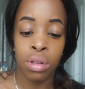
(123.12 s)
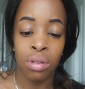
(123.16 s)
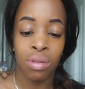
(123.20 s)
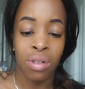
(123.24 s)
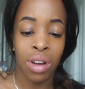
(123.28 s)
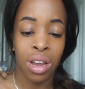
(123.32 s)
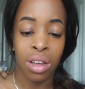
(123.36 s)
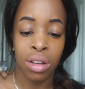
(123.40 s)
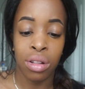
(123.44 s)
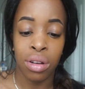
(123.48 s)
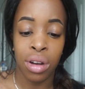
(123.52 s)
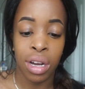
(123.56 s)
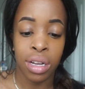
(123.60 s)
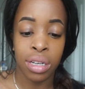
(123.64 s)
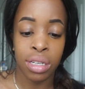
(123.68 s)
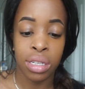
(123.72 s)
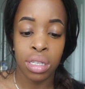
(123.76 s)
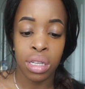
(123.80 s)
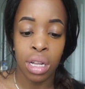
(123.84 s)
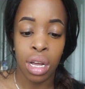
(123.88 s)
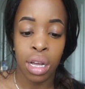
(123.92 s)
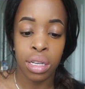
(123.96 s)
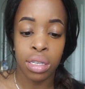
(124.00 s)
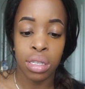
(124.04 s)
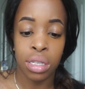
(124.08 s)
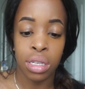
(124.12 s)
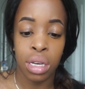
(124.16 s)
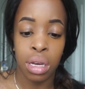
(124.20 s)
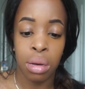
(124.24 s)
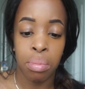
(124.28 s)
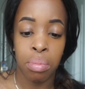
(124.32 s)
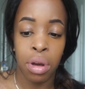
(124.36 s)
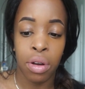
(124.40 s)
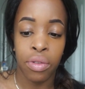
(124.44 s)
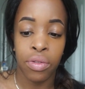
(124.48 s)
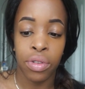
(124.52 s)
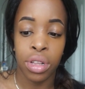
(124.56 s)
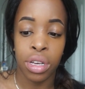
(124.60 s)
regular Anastasia
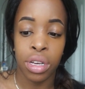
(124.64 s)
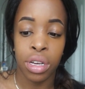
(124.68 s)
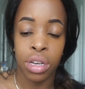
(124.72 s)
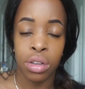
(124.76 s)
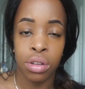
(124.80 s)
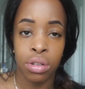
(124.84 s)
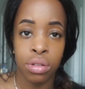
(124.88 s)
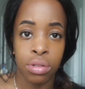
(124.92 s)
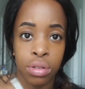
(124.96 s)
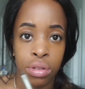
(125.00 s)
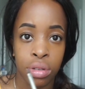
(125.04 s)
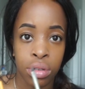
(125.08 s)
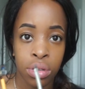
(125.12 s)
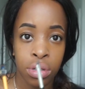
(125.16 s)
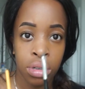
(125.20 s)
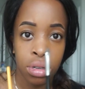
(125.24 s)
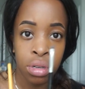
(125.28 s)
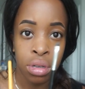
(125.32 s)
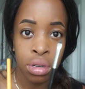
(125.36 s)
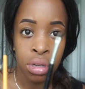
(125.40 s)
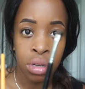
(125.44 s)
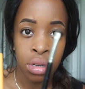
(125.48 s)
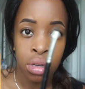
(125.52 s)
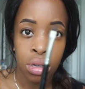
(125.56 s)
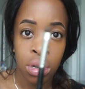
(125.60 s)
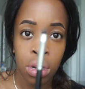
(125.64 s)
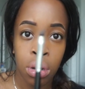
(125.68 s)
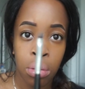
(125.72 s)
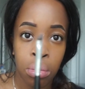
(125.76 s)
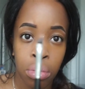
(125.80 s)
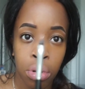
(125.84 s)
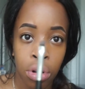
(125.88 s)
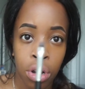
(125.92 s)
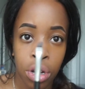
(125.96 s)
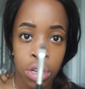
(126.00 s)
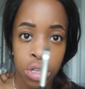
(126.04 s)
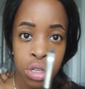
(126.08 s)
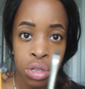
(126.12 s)
Beverly Hills
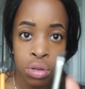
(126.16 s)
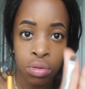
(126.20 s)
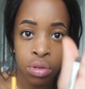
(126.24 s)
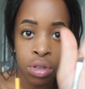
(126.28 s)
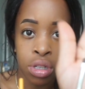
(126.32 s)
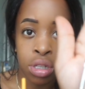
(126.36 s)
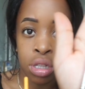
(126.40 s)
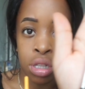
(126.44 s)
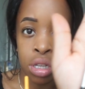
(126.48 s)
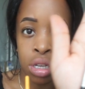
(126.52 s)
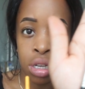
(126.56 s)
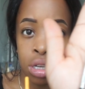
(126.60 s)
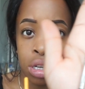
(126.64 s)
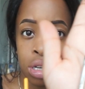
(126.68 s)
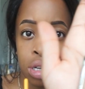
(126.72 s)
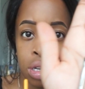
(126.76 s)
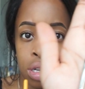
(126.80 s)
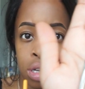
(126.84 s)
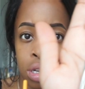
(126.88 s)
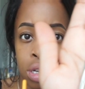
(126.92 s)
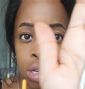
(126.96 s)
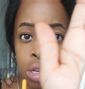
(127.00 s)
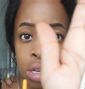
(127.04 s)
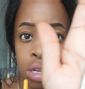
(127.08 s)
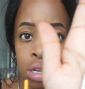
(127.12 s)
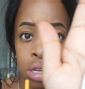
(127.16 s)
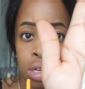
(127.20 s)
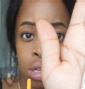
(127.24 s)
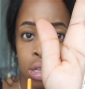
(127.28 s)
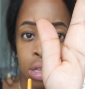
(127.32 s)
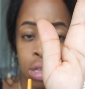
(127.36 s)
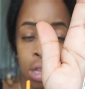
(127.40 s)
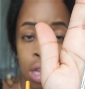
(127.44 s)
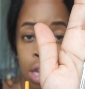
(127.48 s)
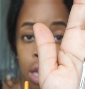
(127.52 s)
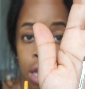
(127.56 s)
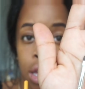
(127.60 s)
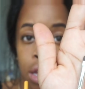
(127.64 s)
brush with the
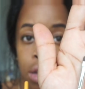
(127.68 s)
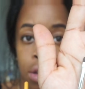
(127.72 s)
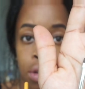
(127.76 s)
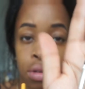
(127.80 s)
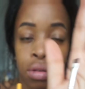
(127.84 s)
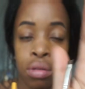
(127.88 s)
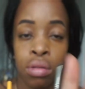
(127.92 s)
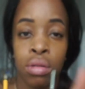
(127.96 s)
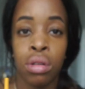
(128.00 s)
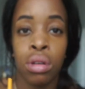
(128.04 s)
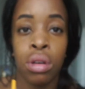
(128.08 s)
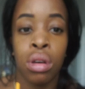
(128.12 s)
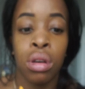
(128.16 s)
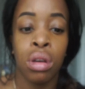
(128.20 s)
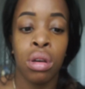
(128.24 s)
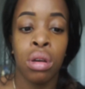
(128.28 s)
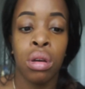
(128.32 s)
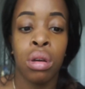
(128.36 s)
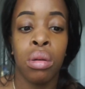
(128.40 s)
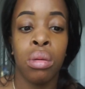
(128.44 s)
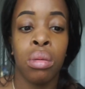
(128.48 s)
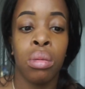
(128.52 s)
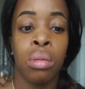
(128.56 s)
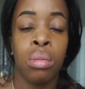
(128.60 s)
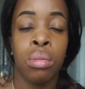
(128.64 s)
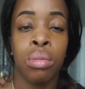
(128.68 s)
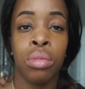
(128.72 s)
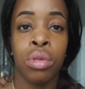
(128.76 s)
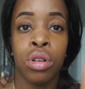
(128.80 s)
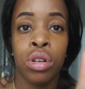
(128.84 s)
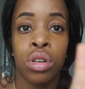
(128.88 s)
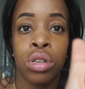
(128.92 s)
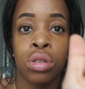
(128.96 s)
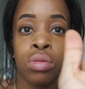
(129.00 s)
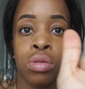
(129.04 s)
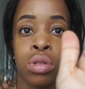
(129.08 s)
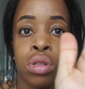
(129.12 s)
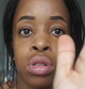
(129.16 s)
angled
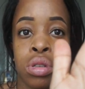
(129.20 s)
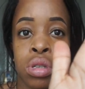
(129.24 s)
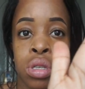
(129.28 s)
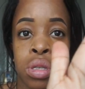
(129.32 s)
brush with the